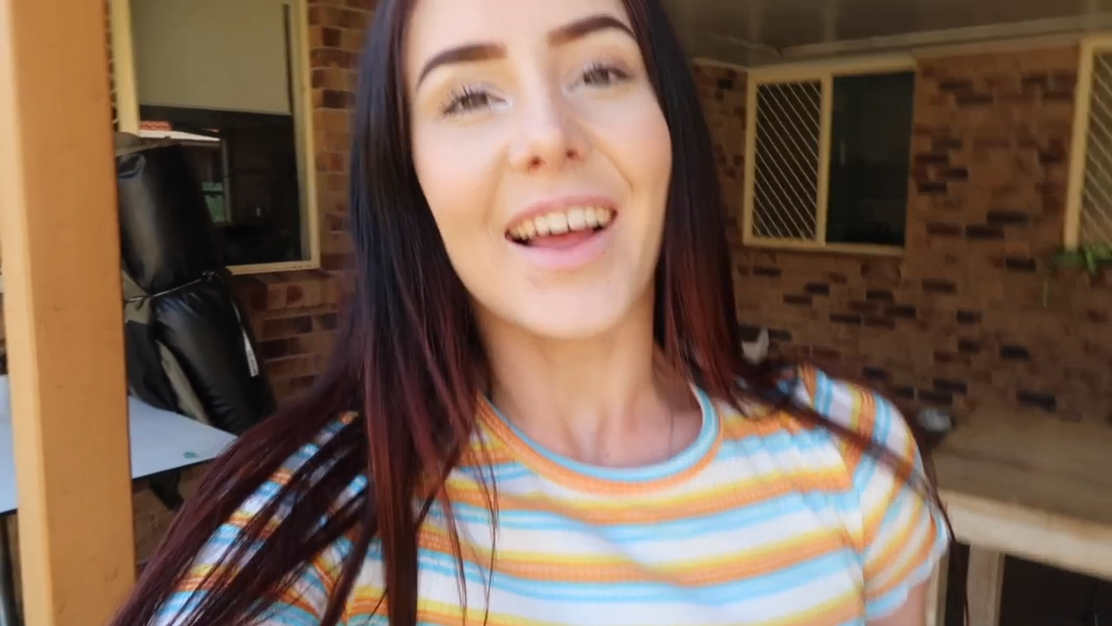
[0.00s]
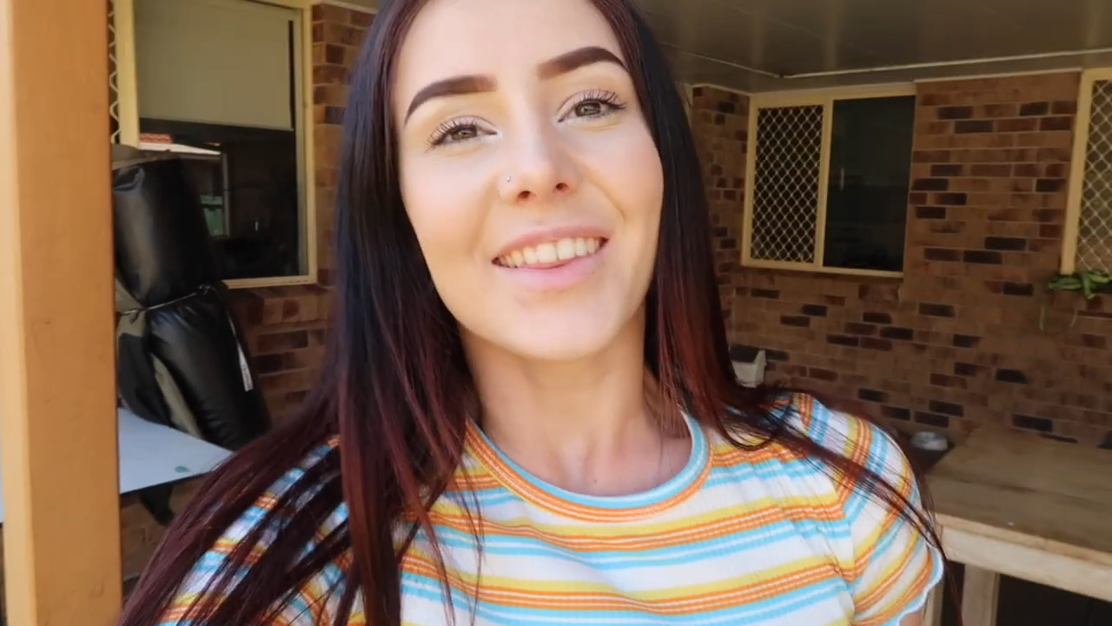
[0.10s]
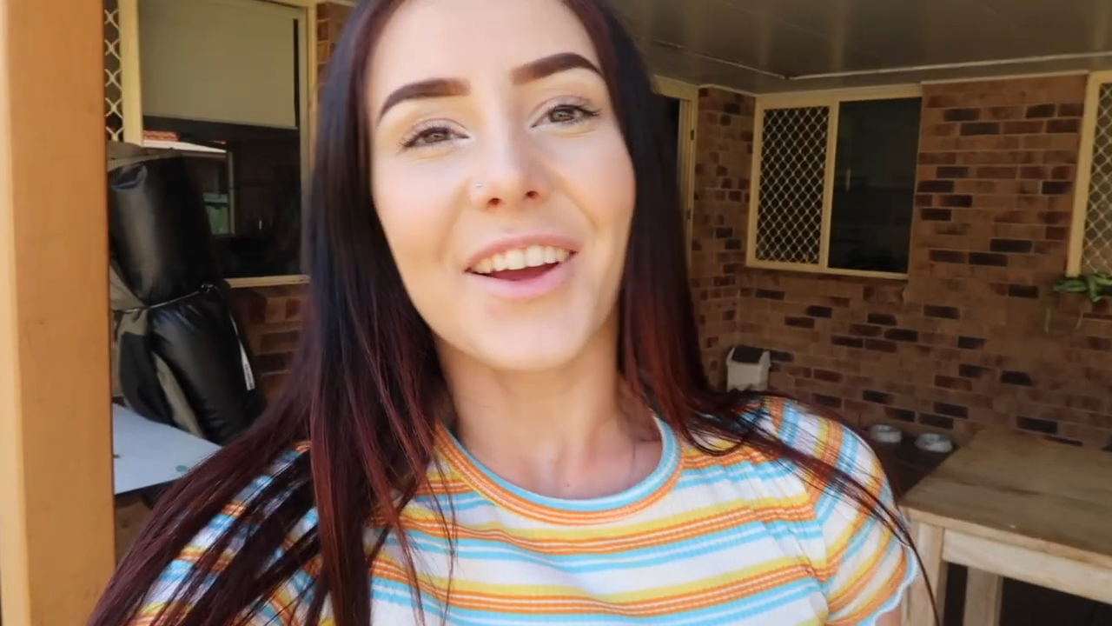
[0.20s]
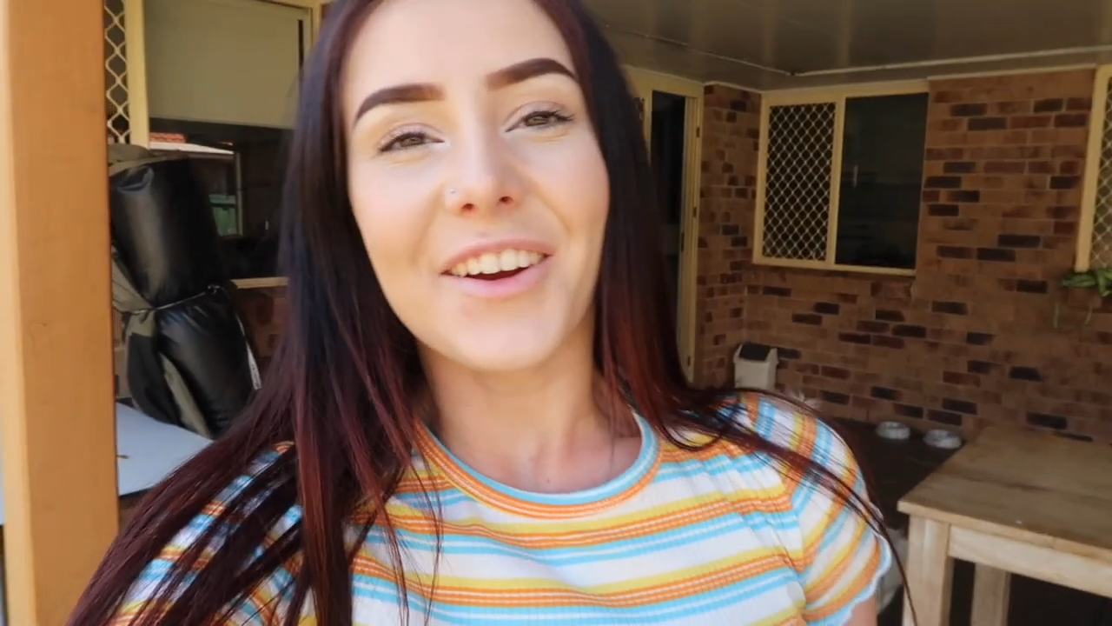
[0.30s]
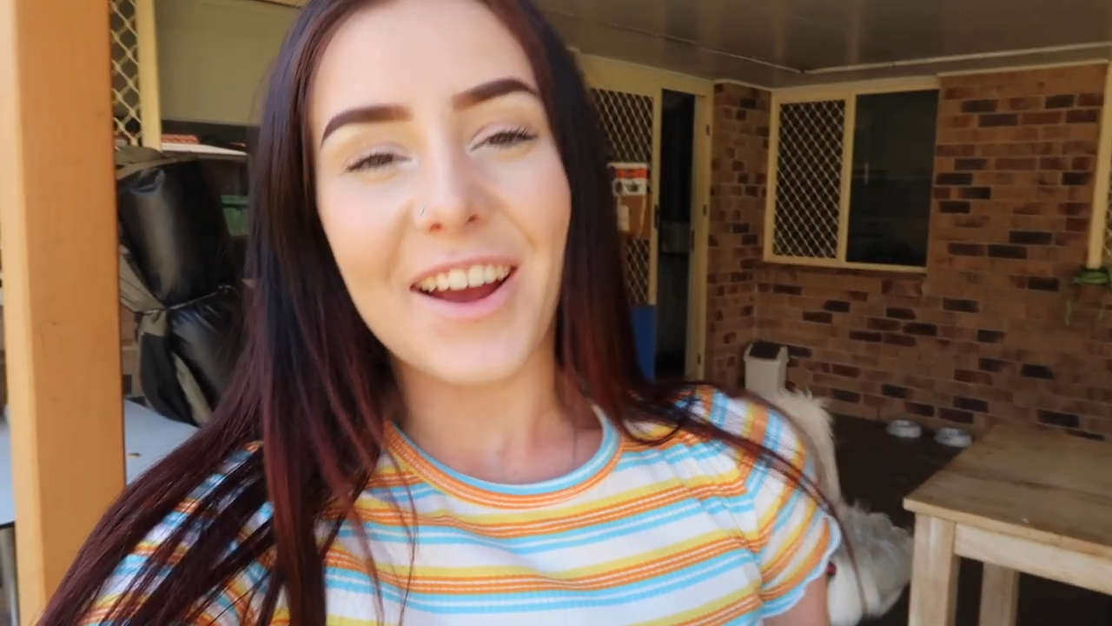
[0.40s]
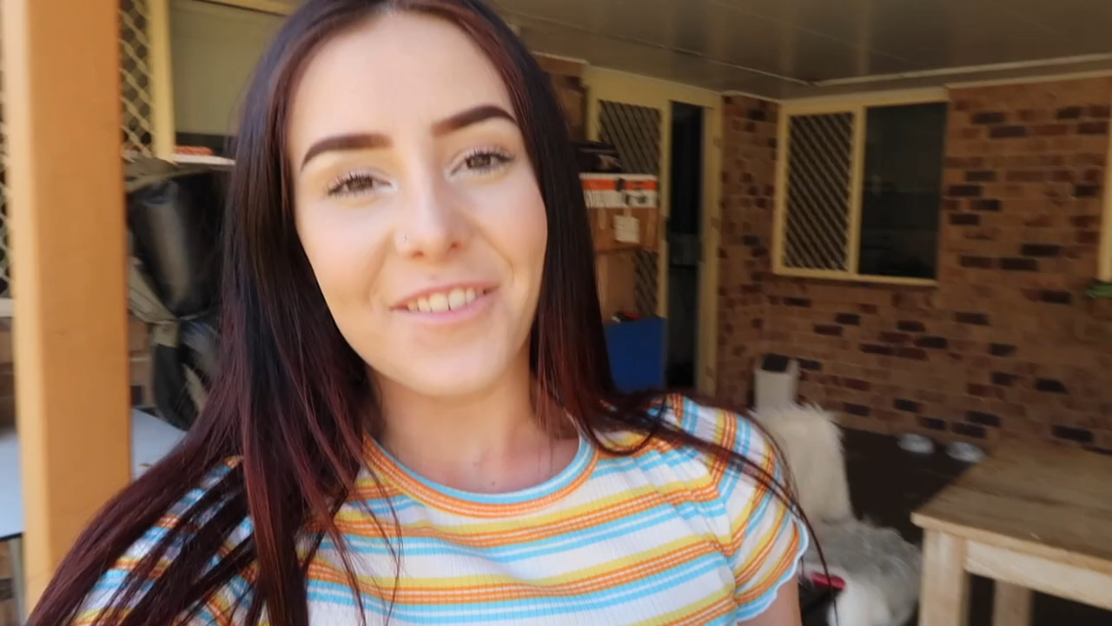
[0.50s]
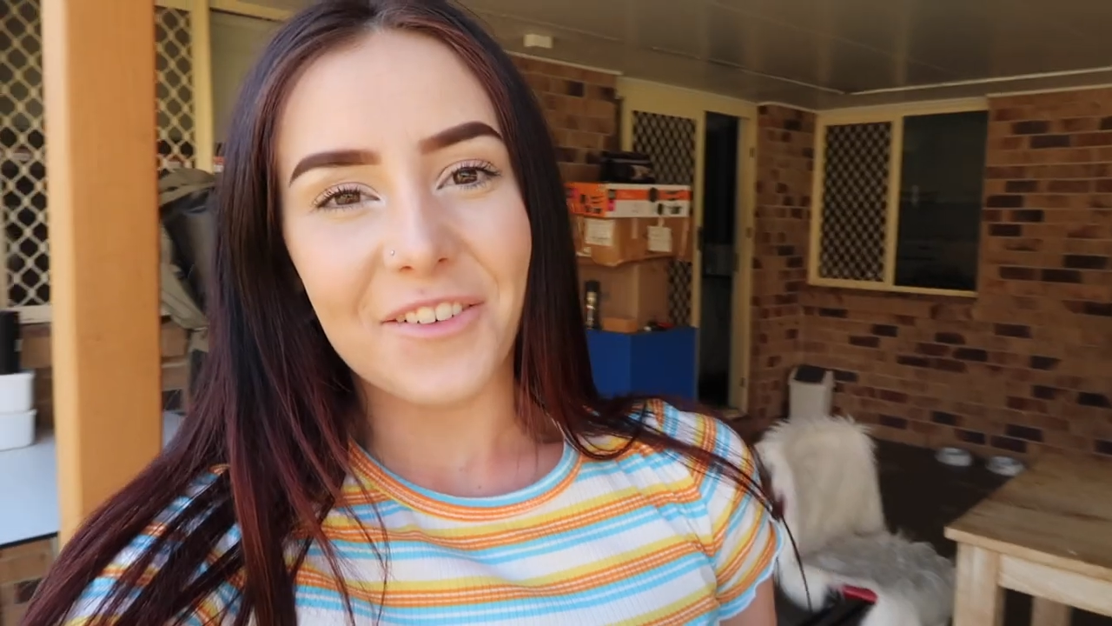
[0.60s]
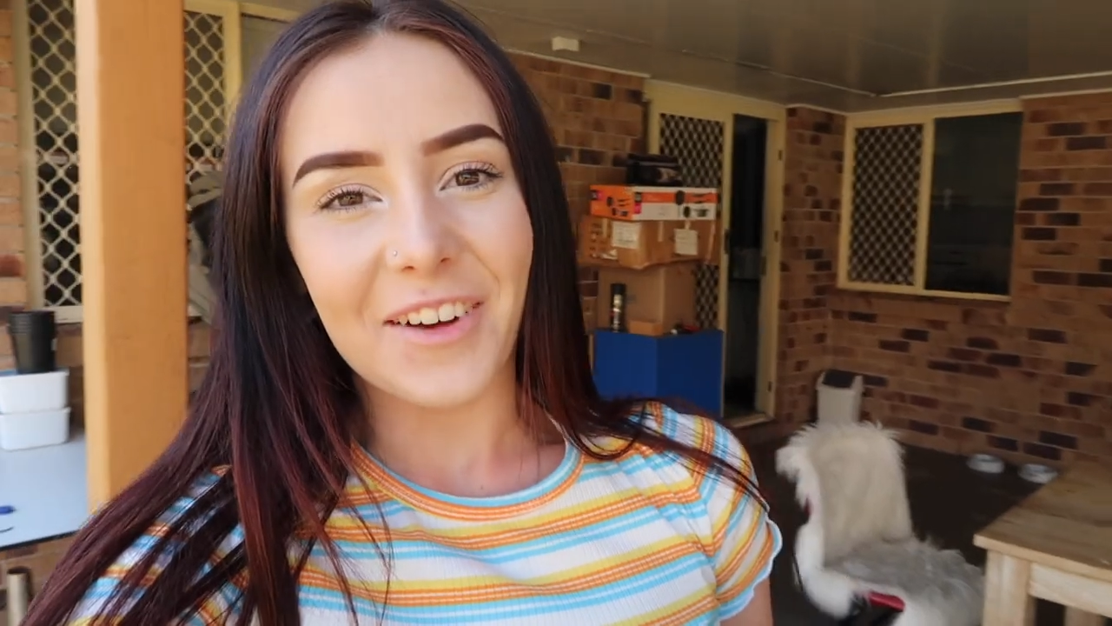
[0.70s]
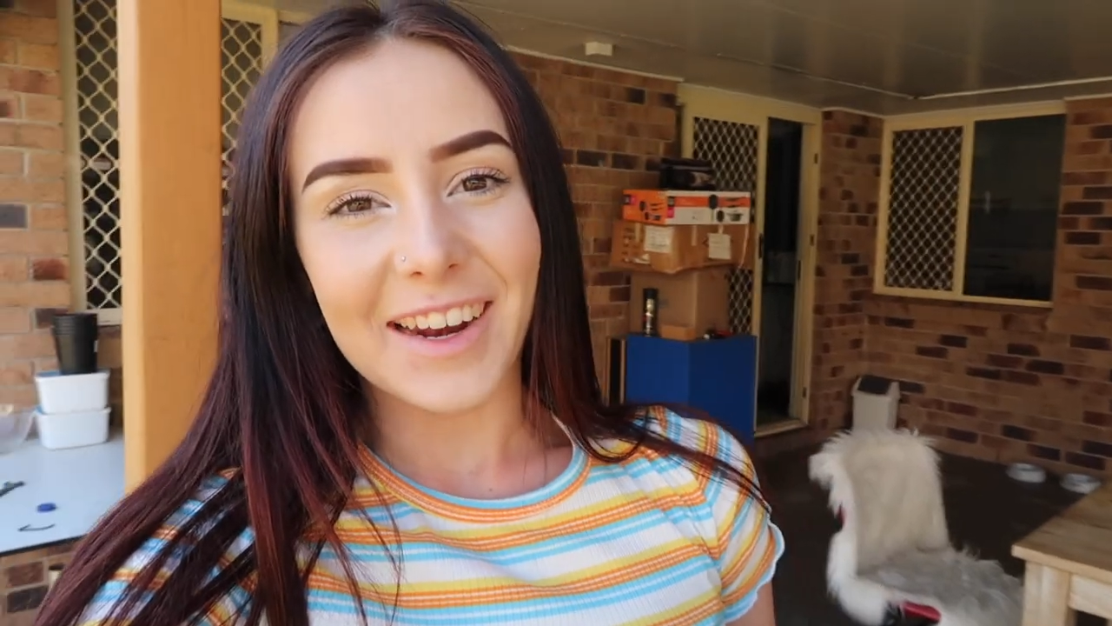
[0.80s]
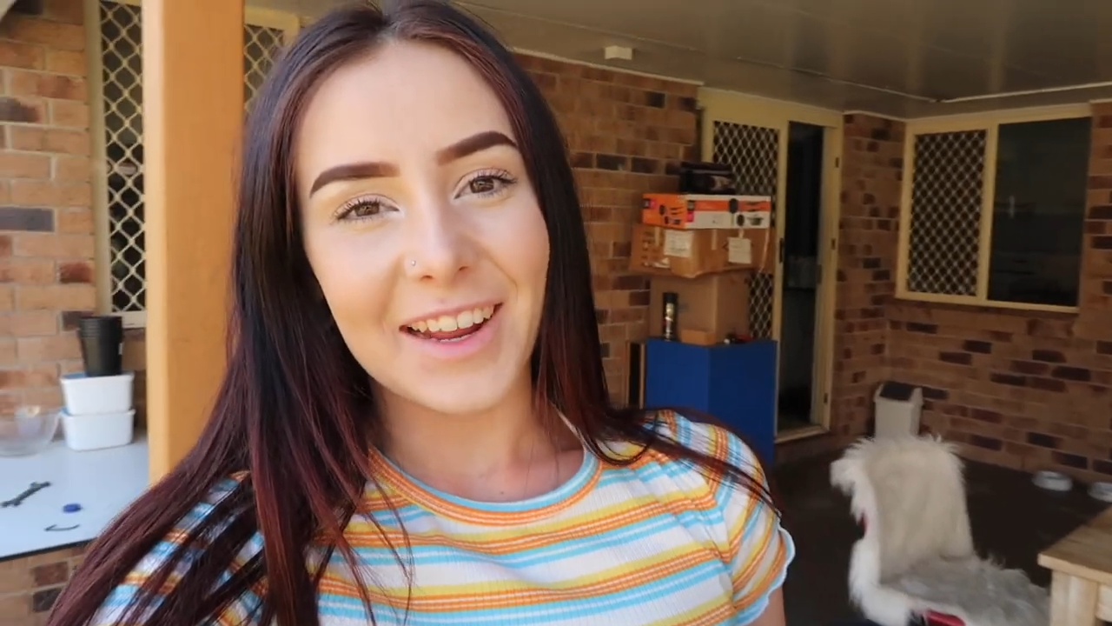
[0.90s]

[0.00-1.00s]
Hello everyone